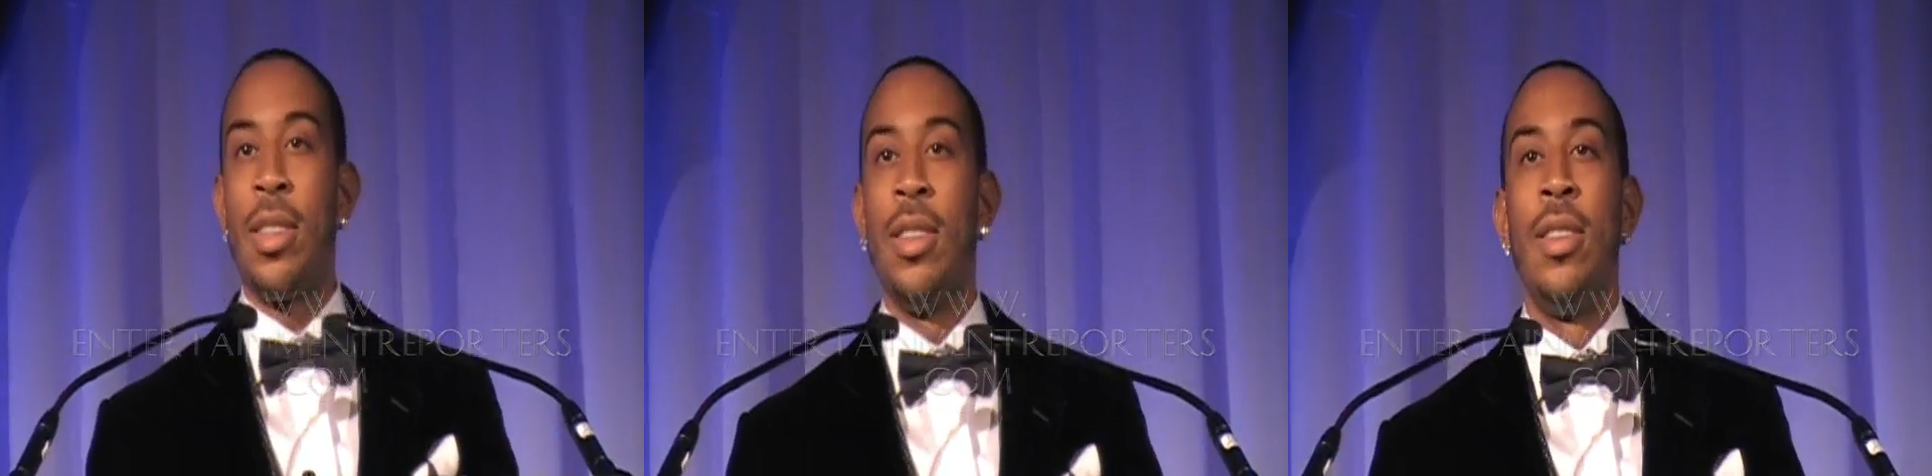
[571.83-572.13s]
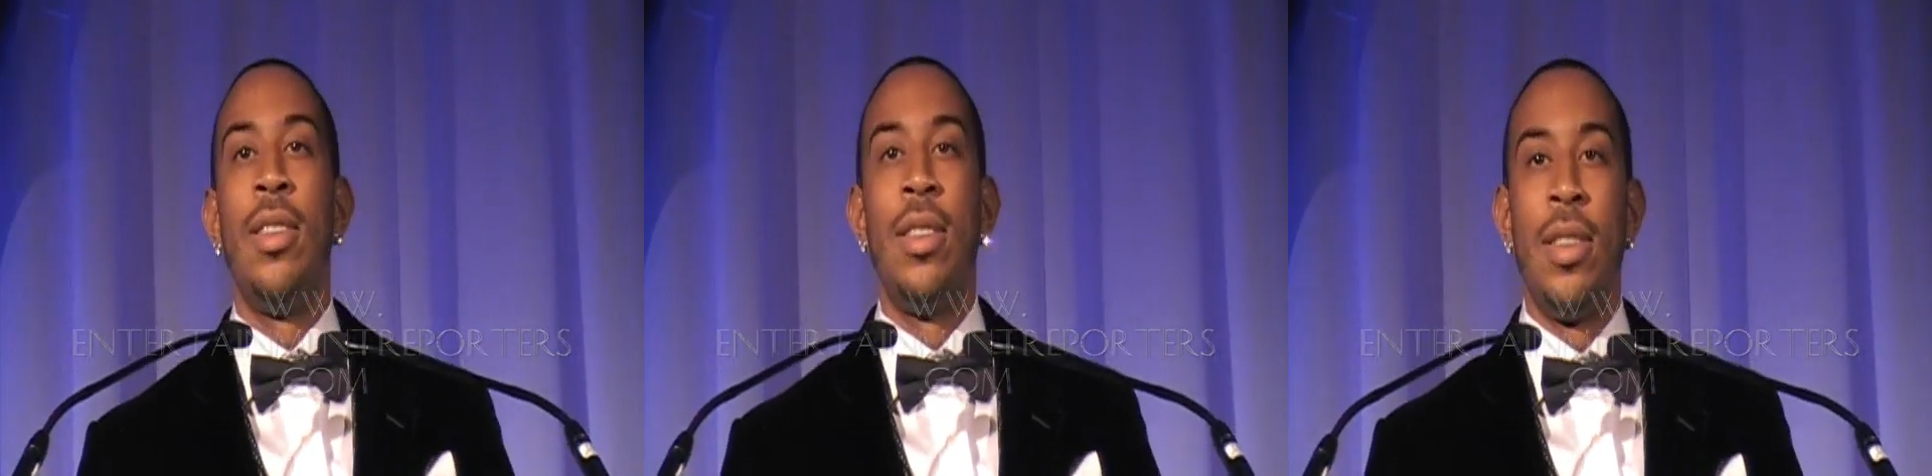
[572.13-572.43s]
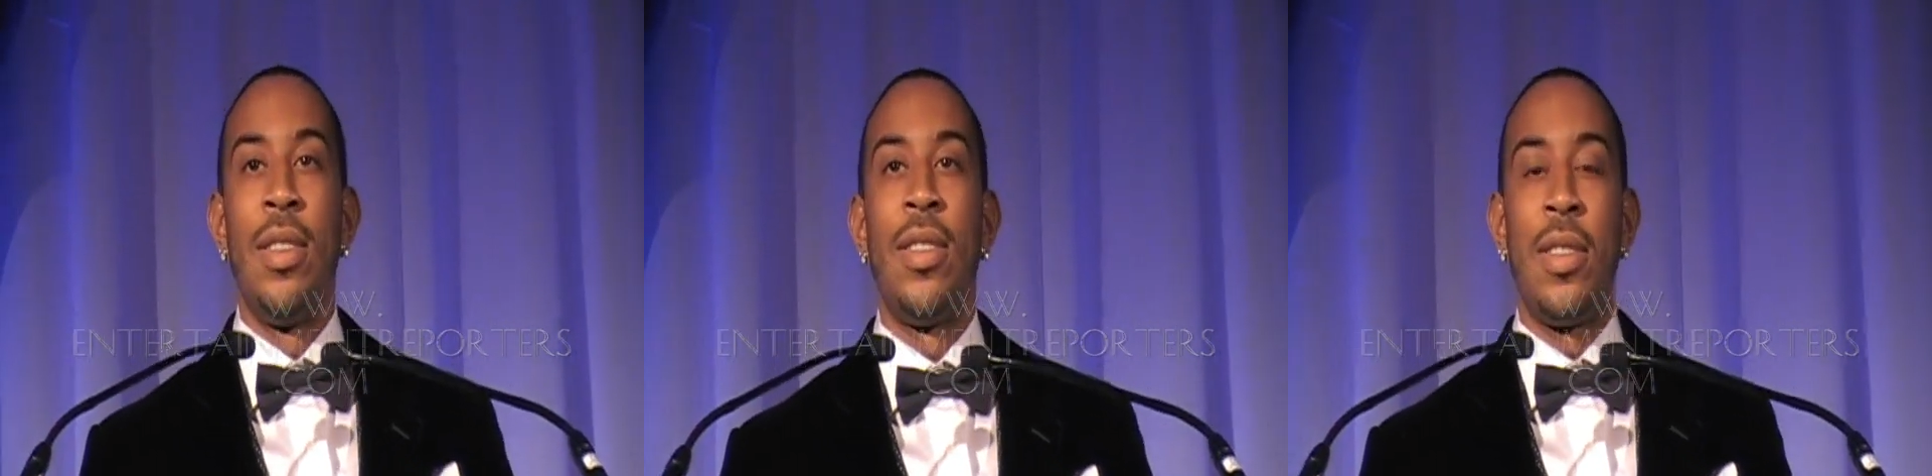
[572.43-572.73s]

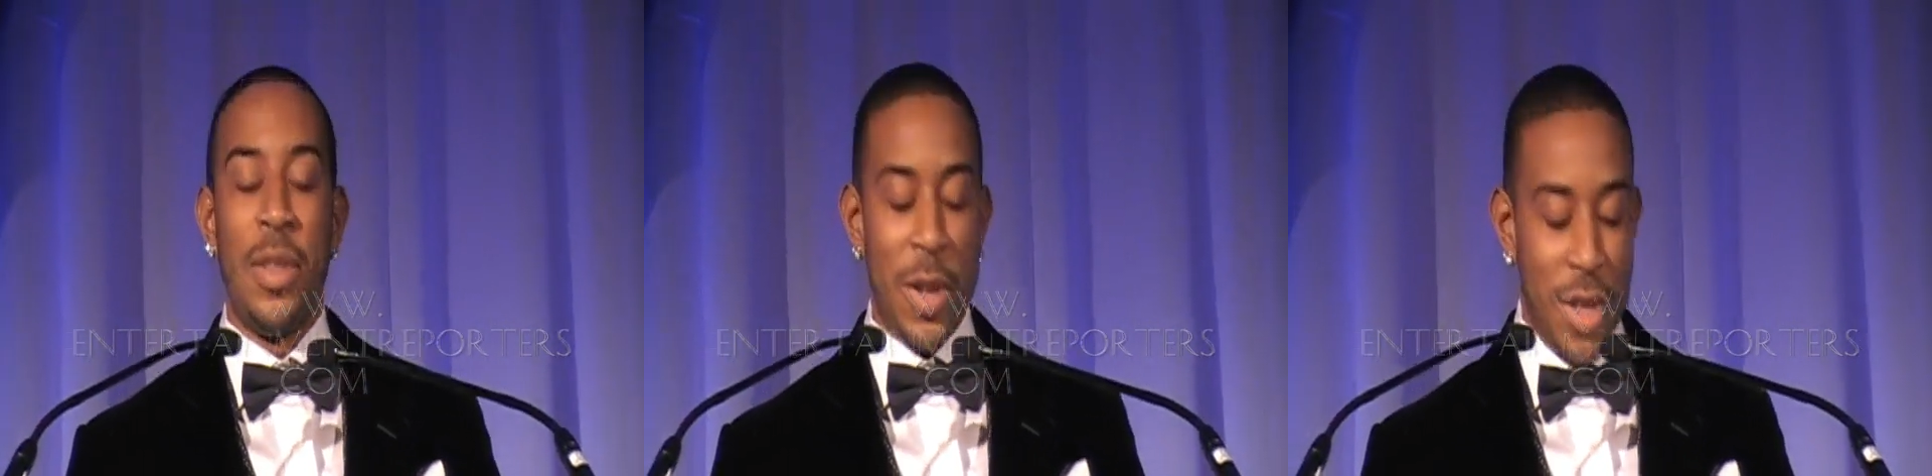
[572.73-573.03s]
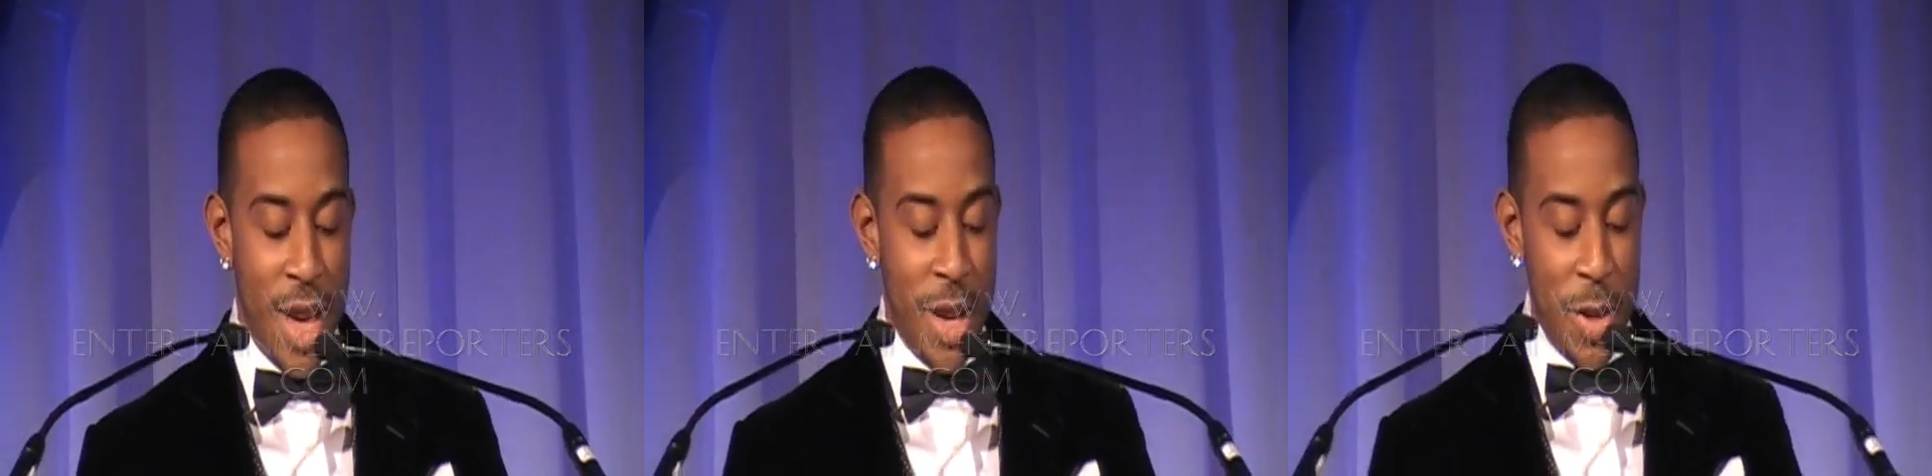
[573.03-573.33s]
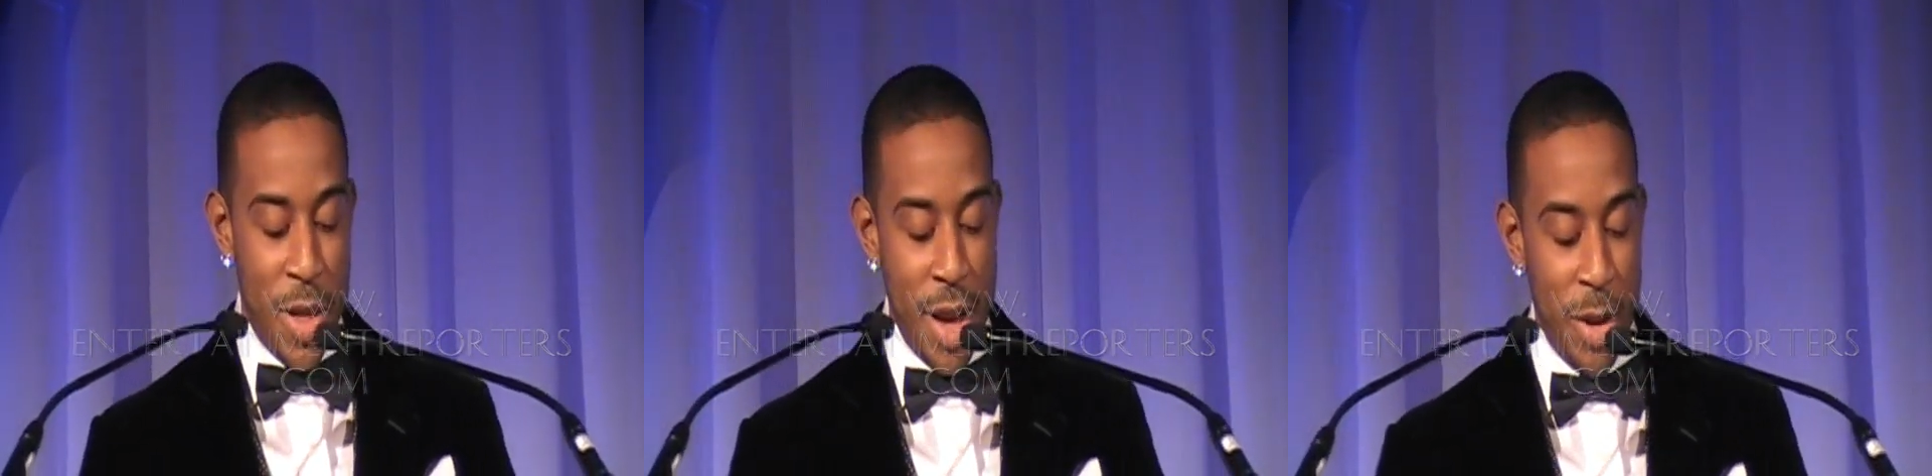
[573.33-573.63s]
So thank
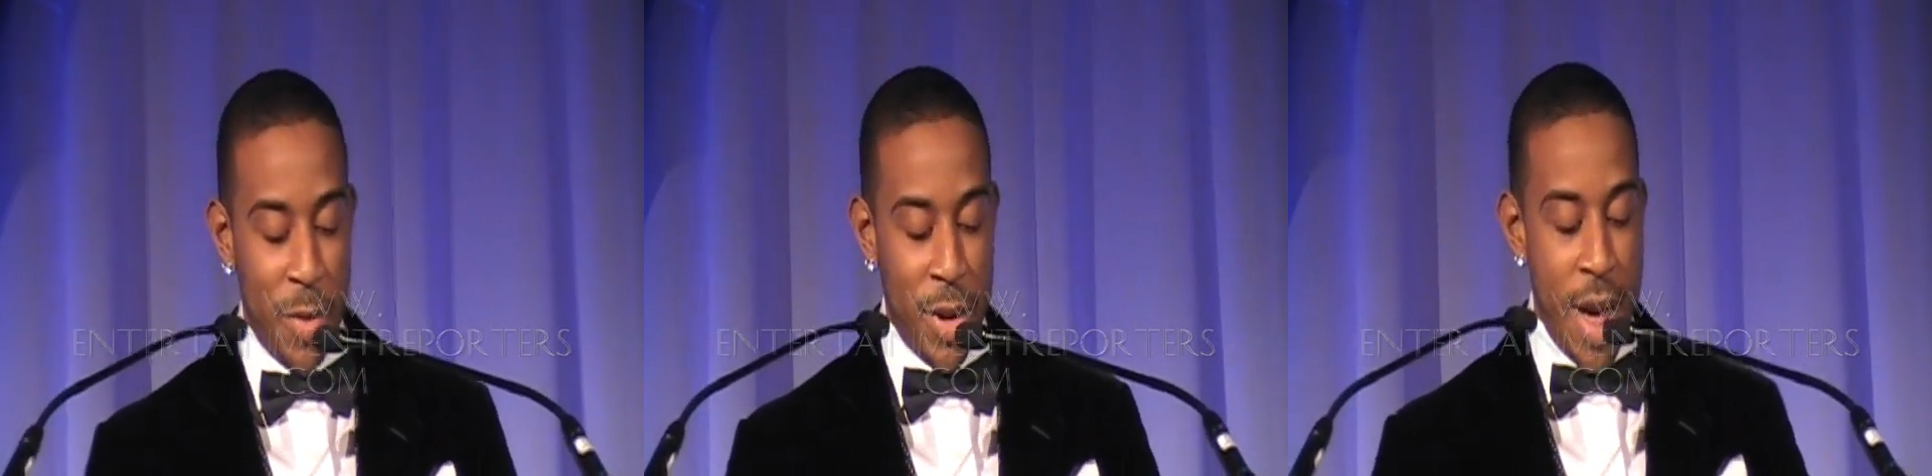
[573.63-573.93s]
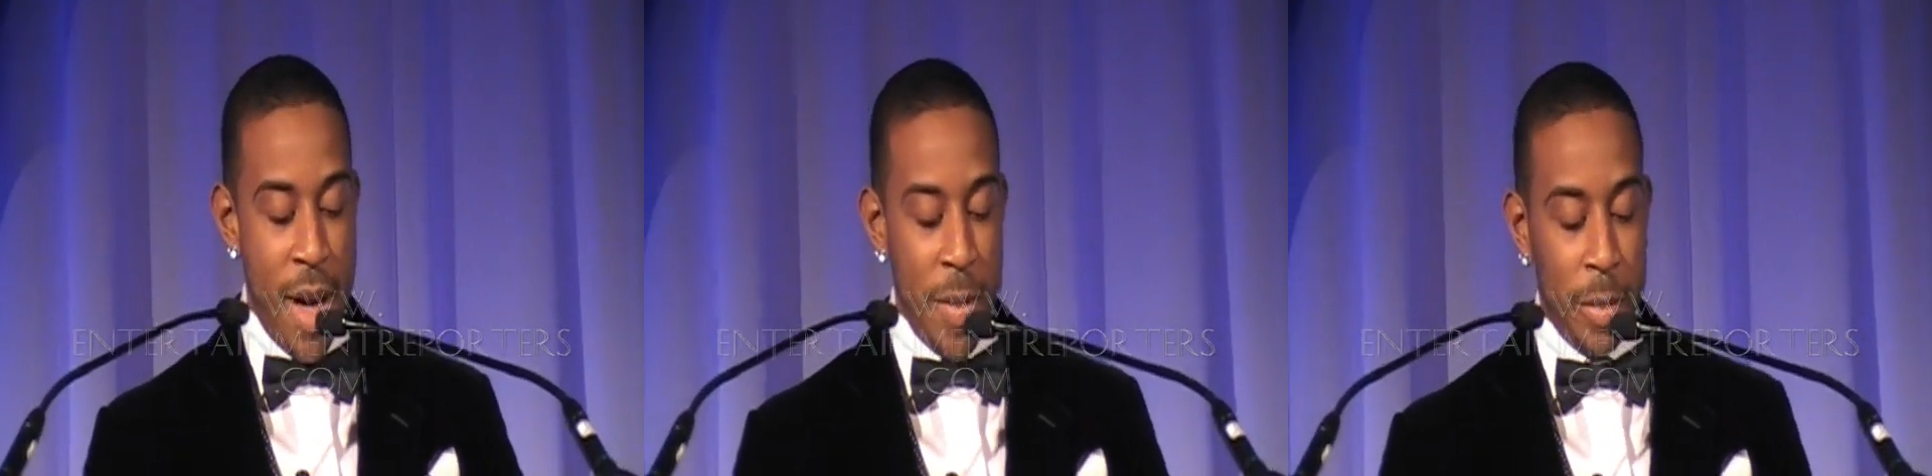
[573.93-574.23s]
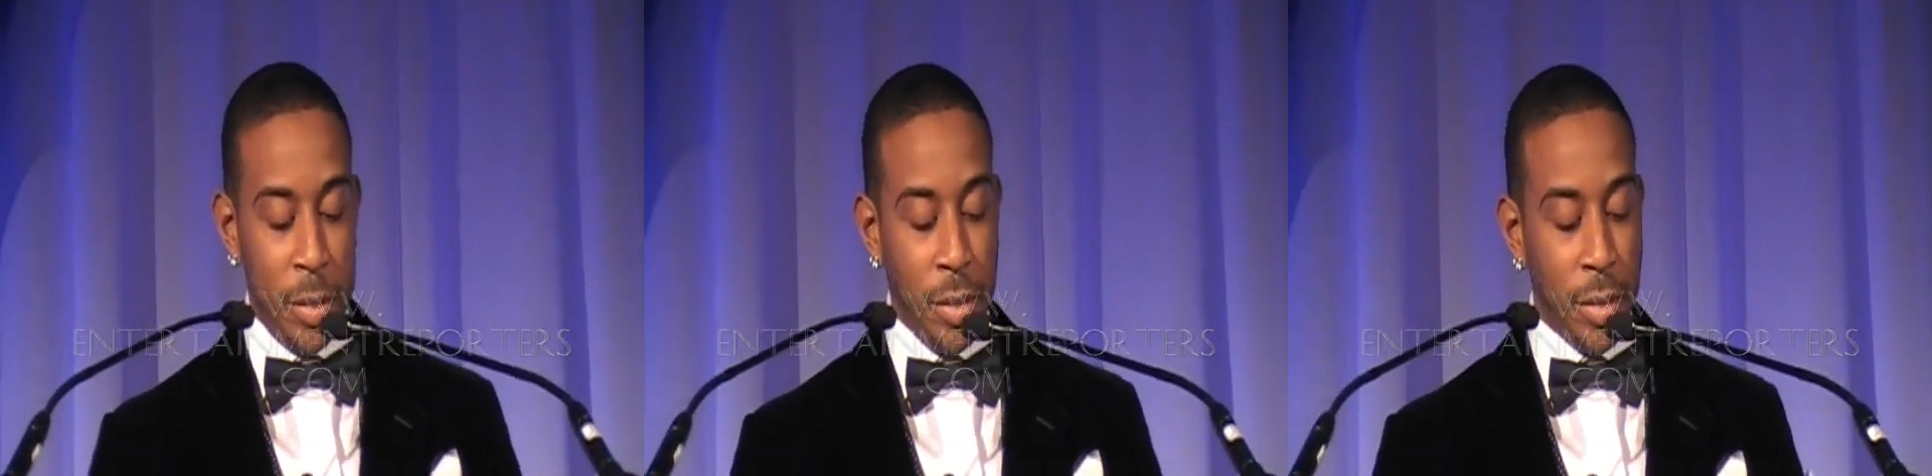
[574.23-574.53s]
you, thank you for that